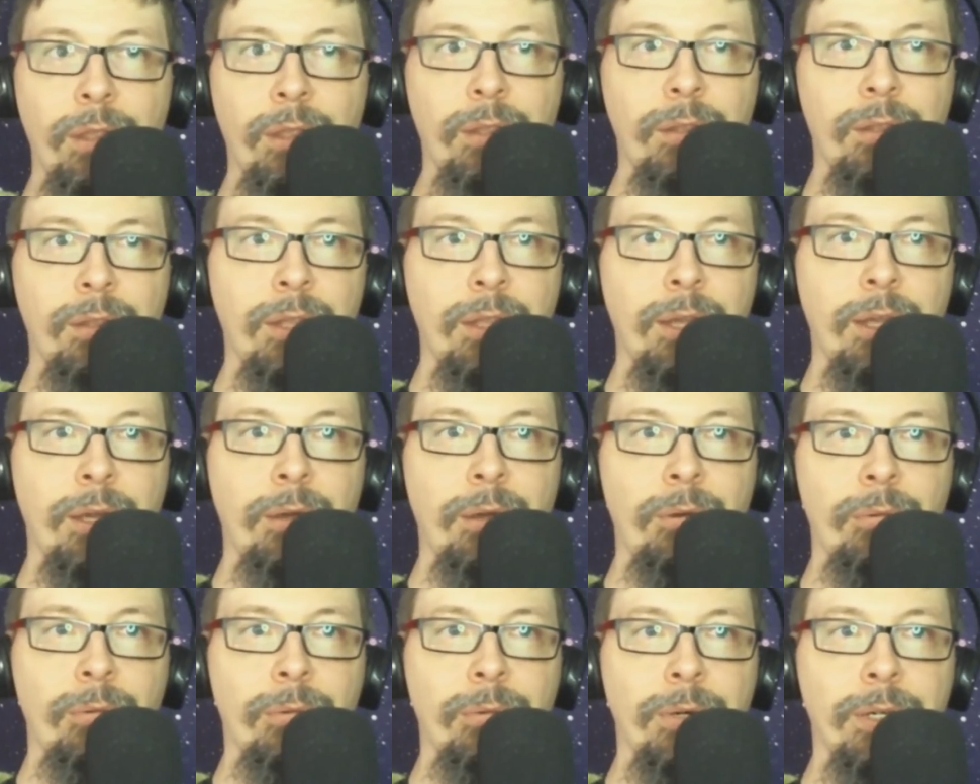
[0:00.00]

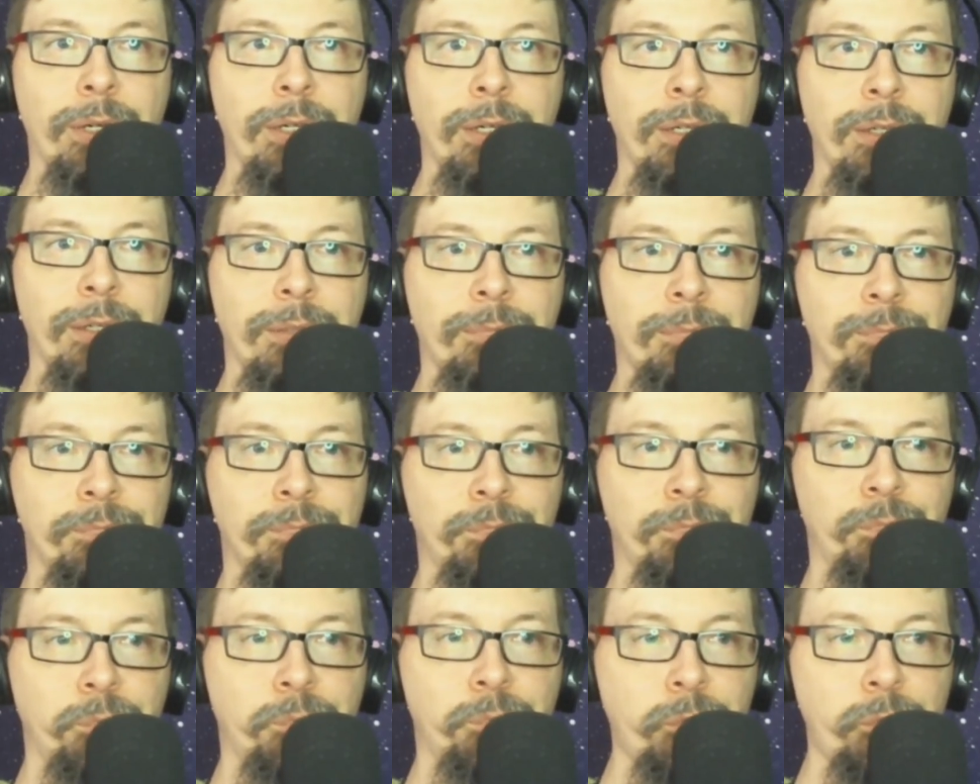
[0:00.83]
Now,
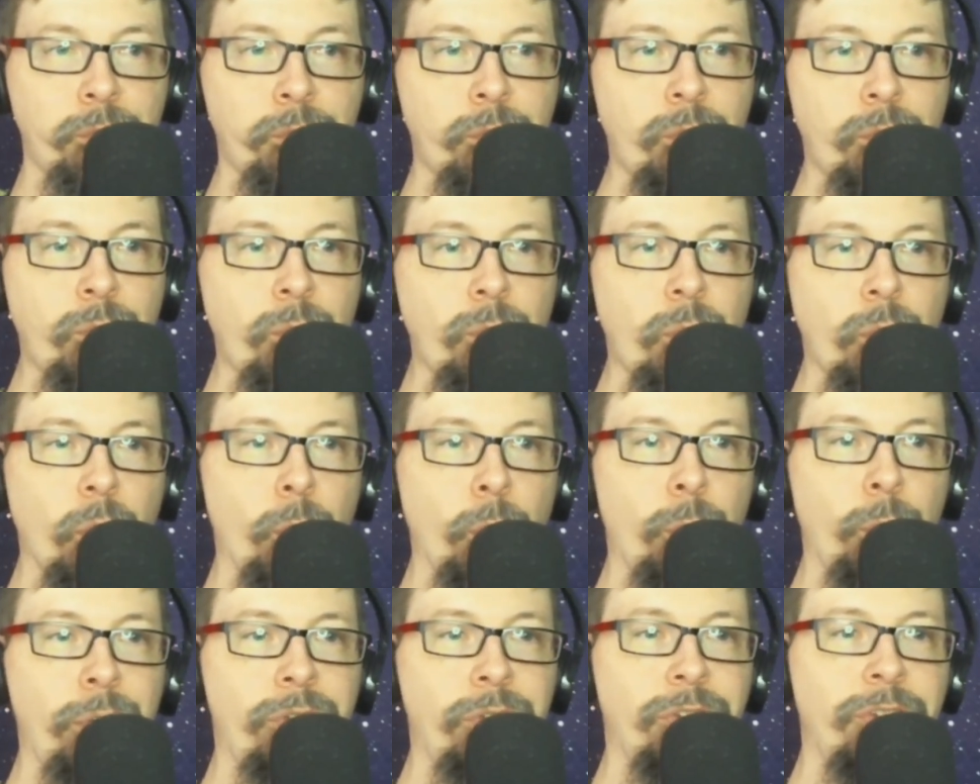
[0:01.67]

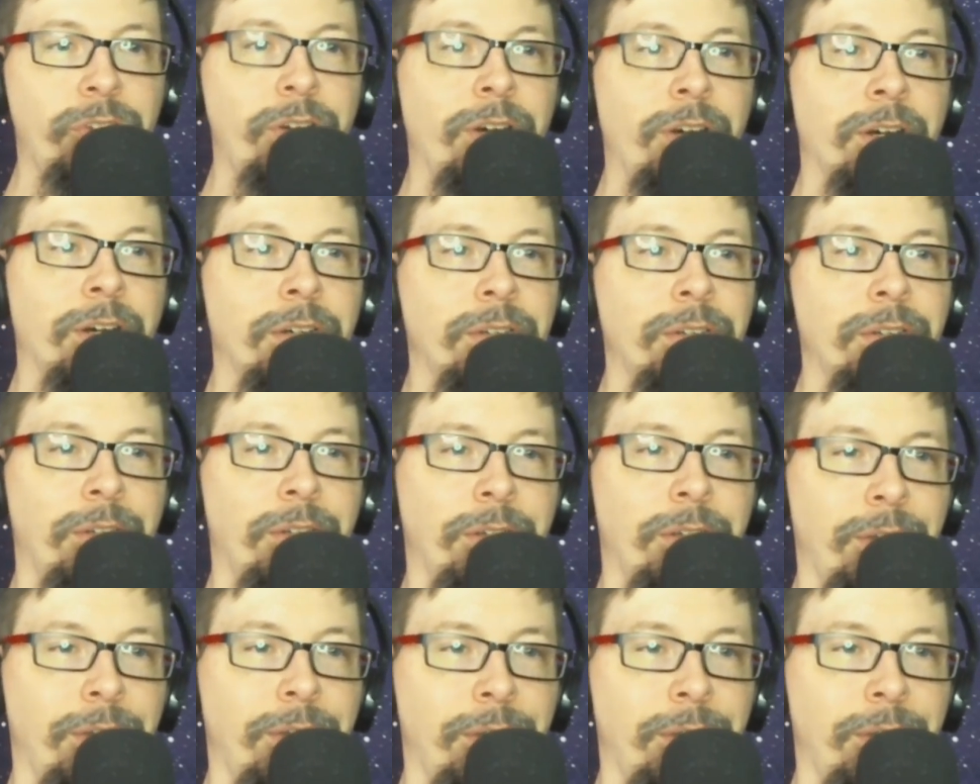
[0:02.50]
we start